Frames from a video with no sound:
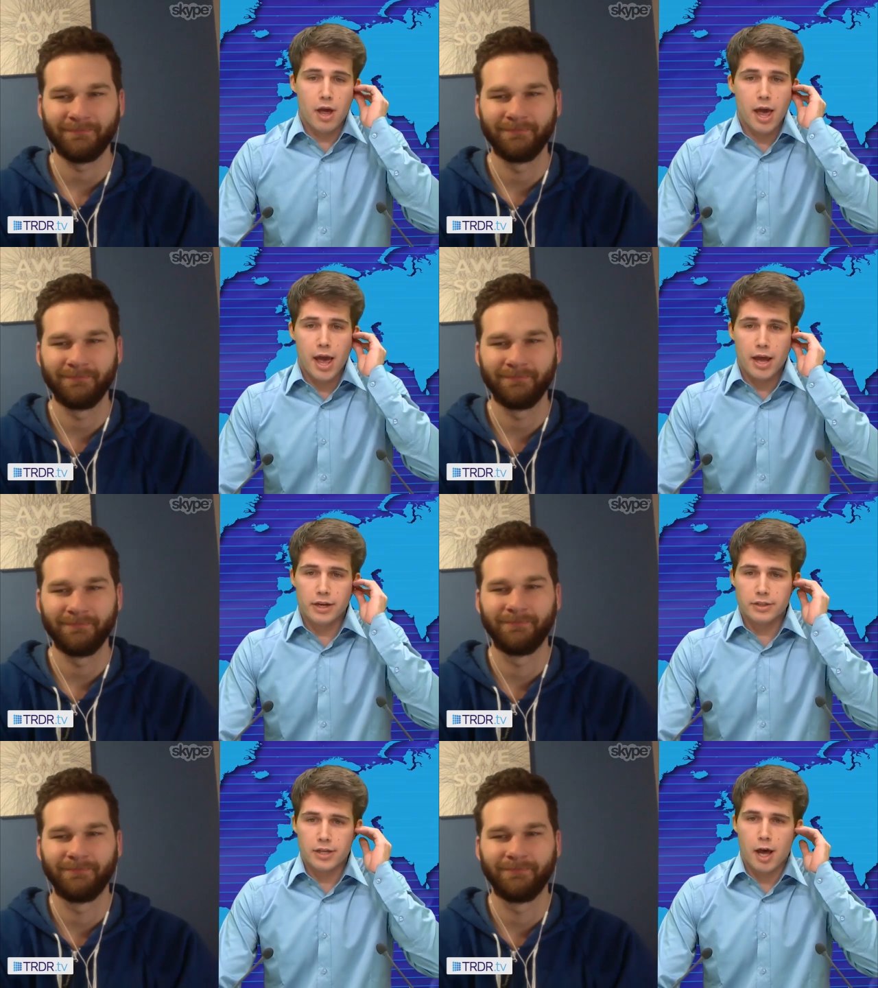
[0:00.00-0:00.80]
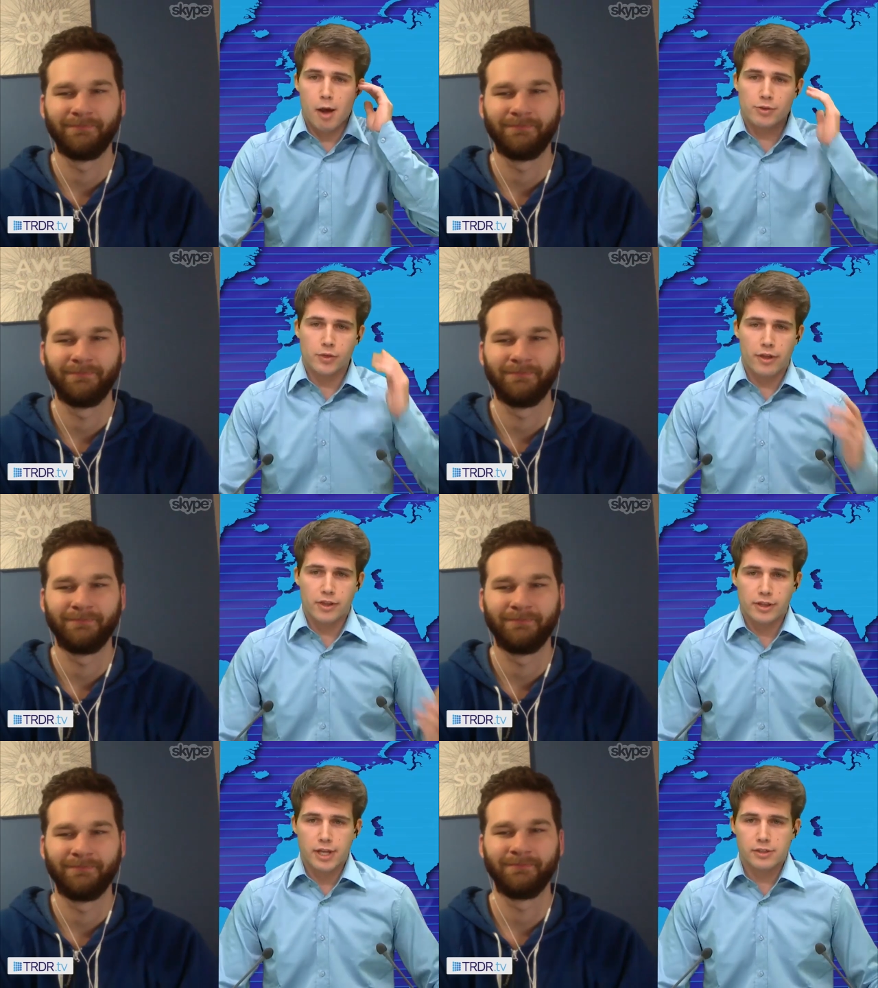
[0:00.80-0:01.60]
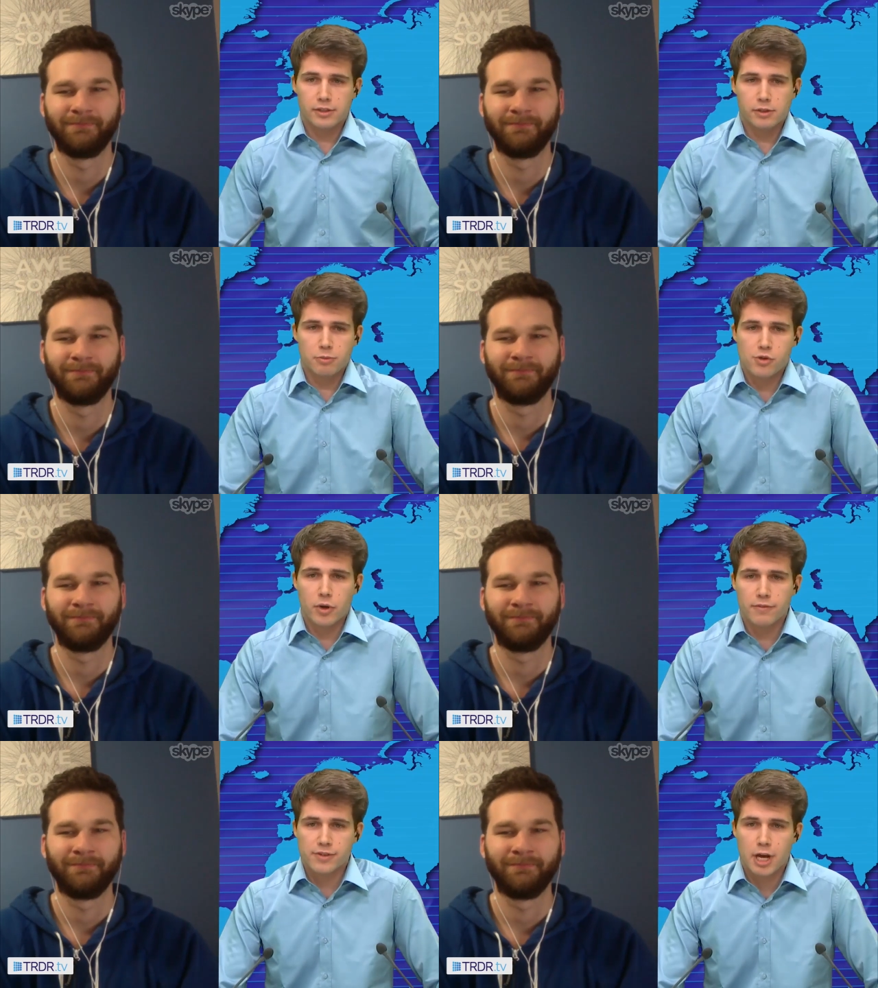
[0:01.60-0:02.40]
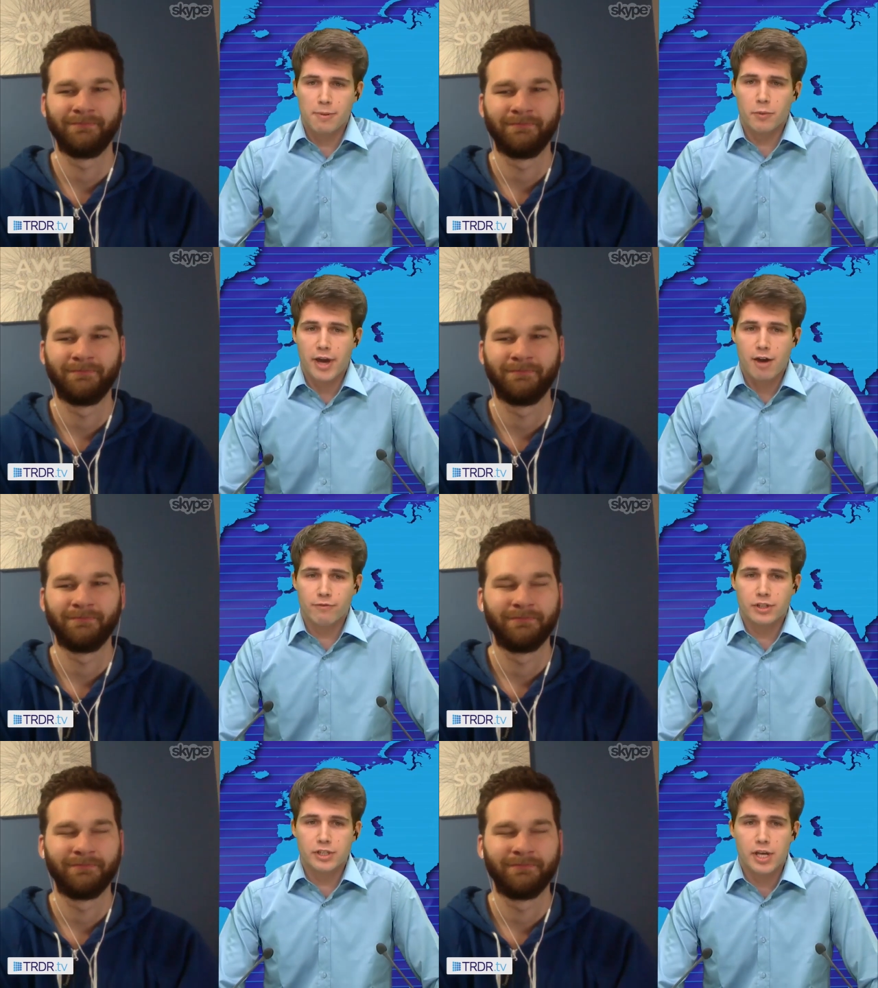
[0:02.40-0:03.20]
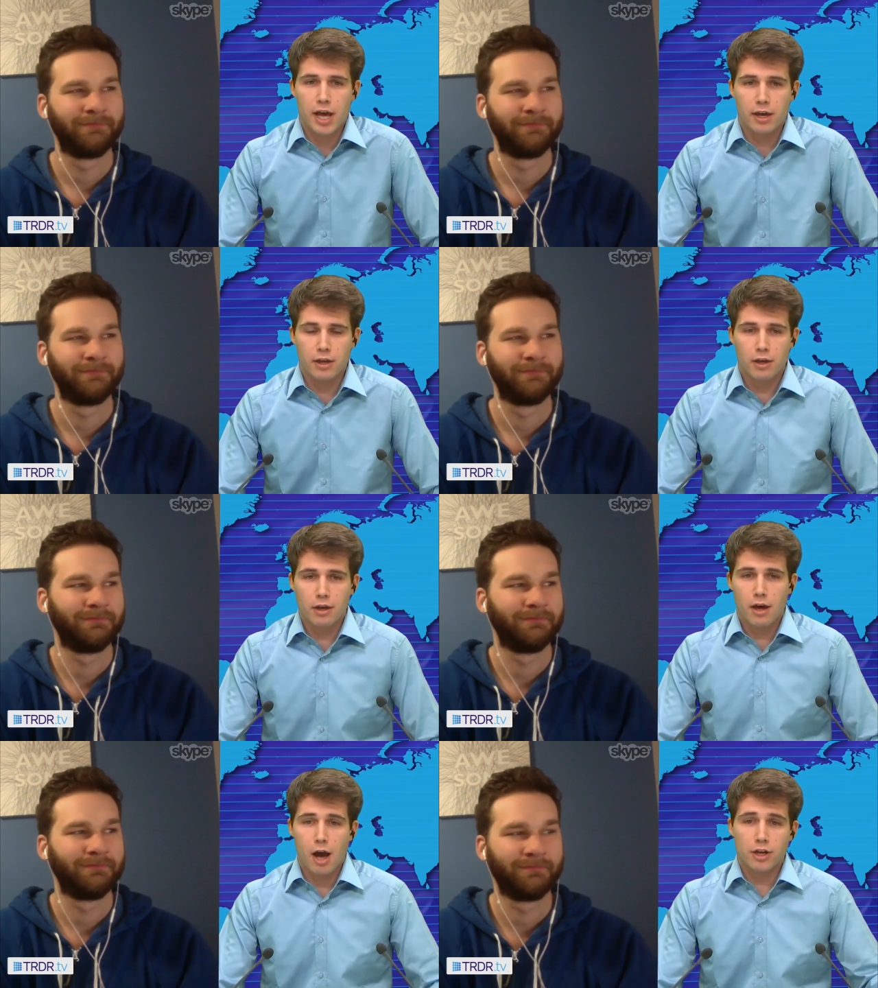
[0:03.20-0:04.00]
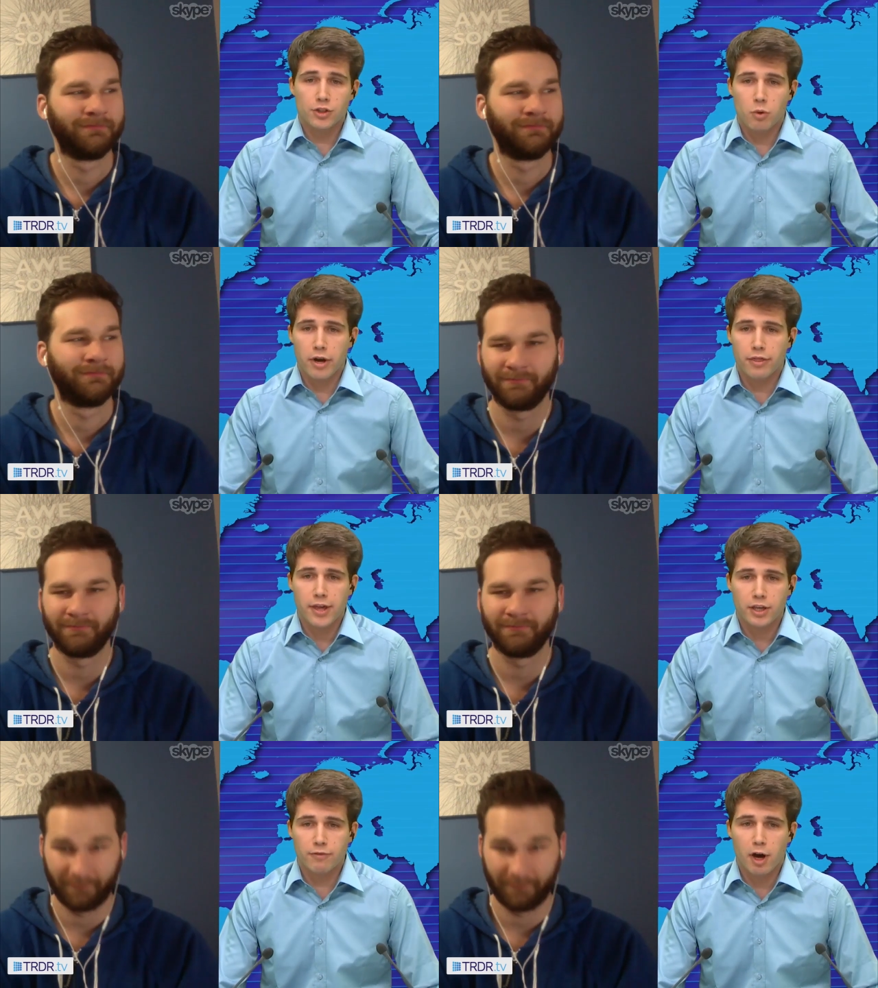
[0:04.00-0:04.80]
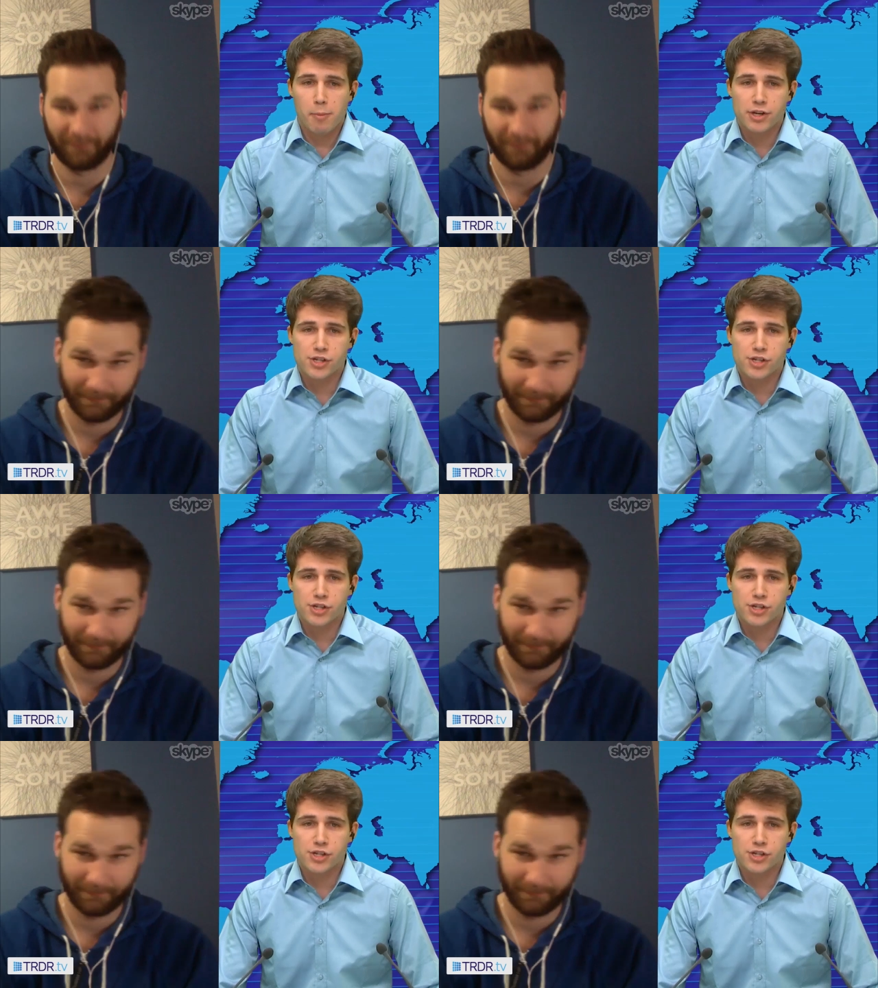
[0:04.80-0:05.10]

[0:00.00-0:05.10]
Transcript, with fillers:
Speaker 1: And so I think that's the majority of the time that we have for today. I just want to thank you very much,